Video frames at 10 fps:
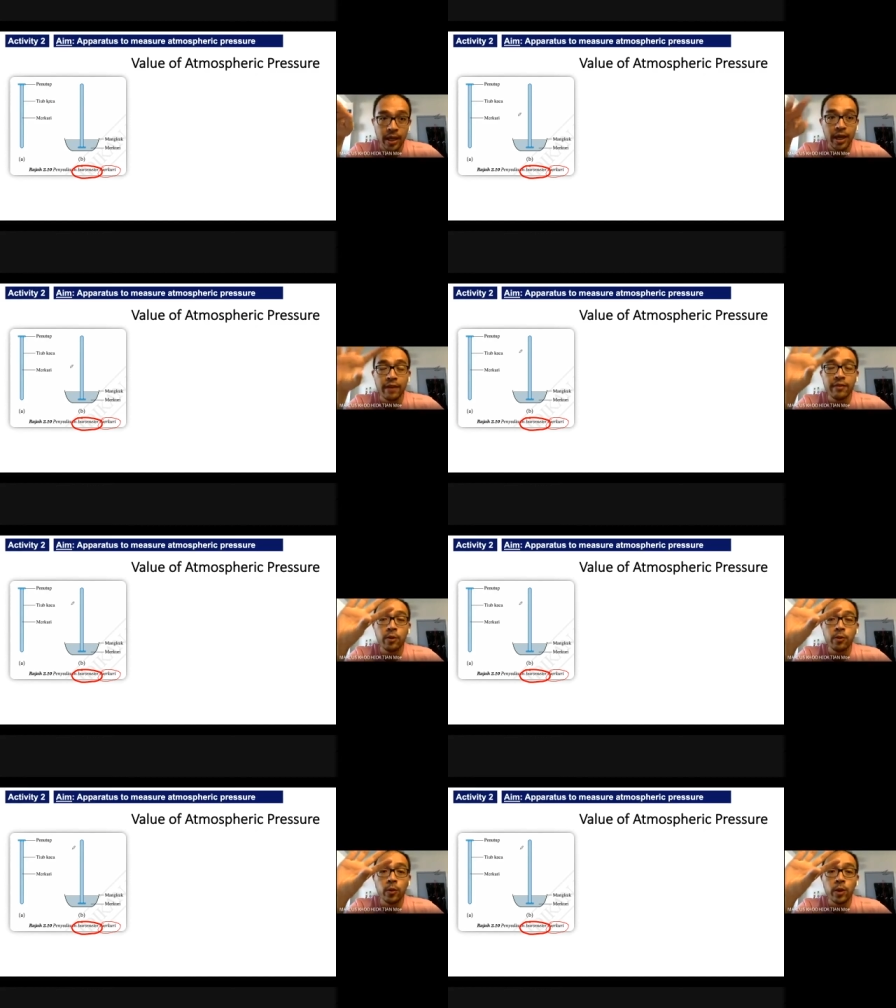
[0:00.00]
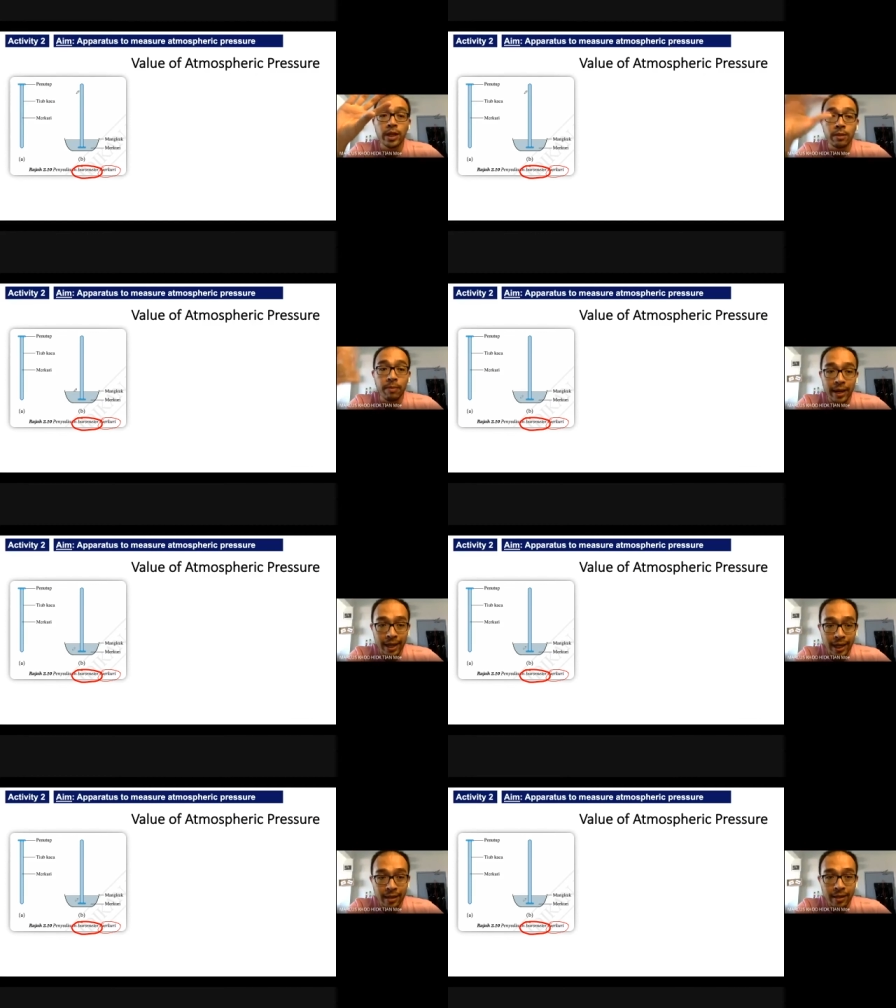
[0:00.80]
And after that, we
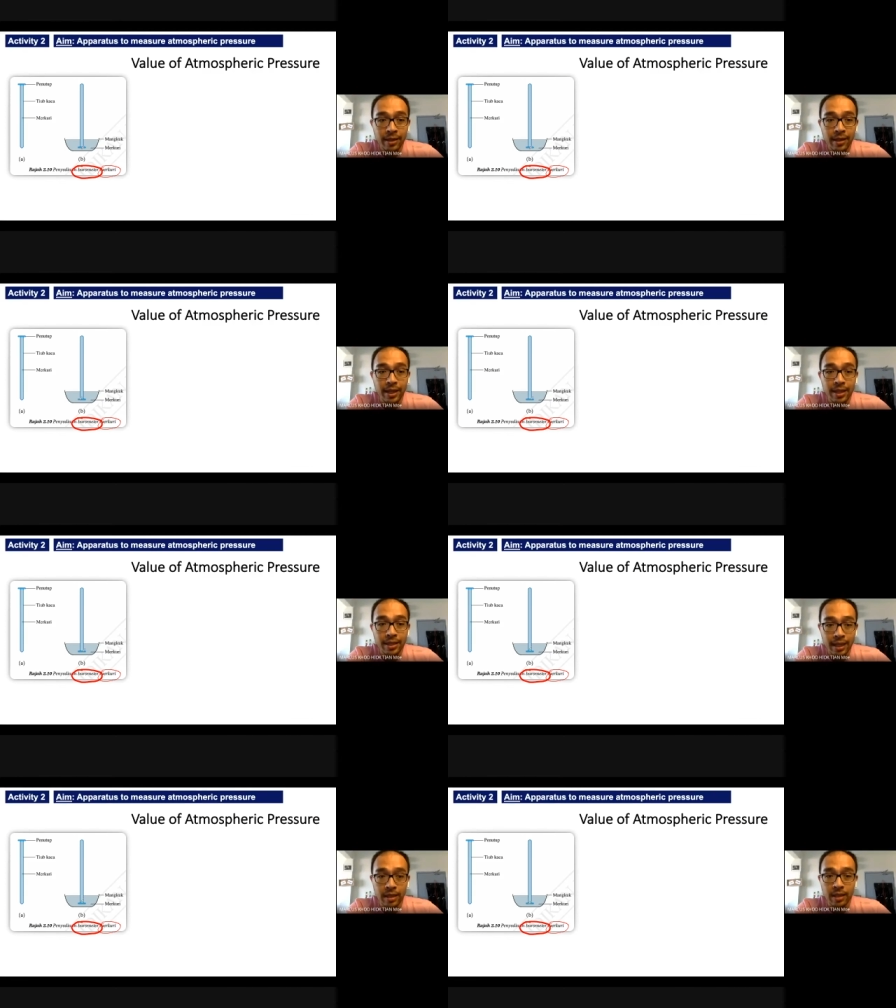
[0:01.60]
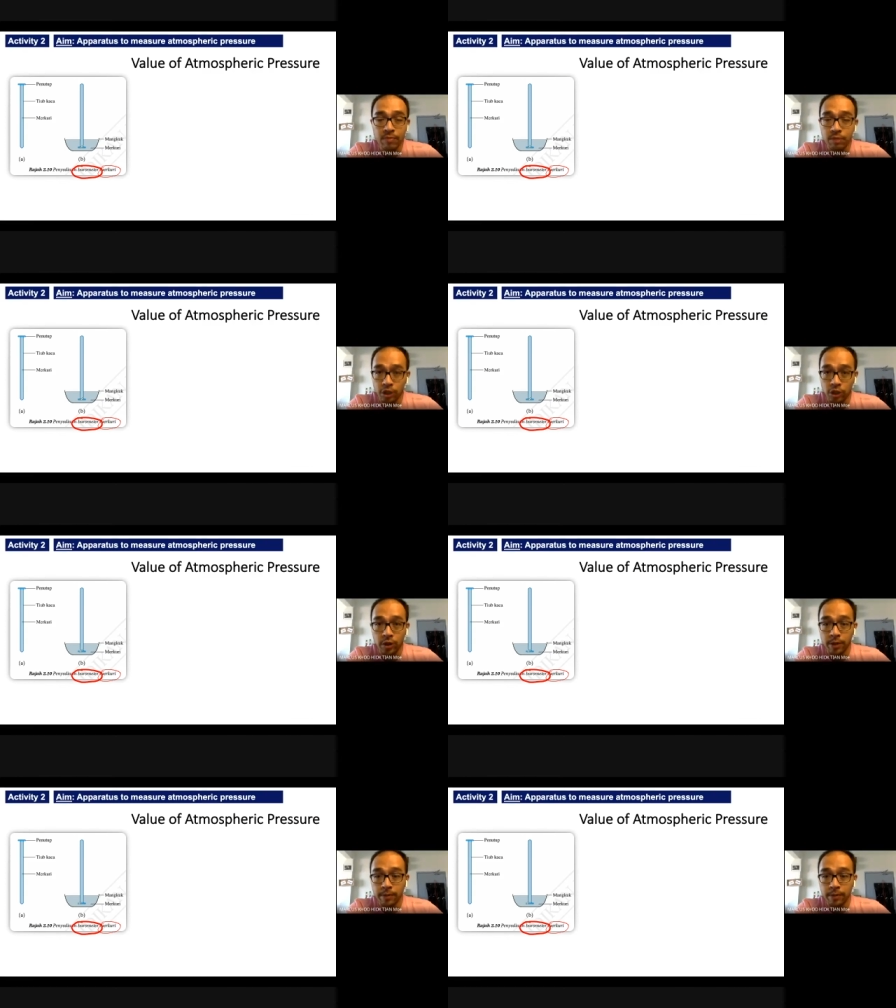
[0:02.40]
terbalikkan inside this mercury.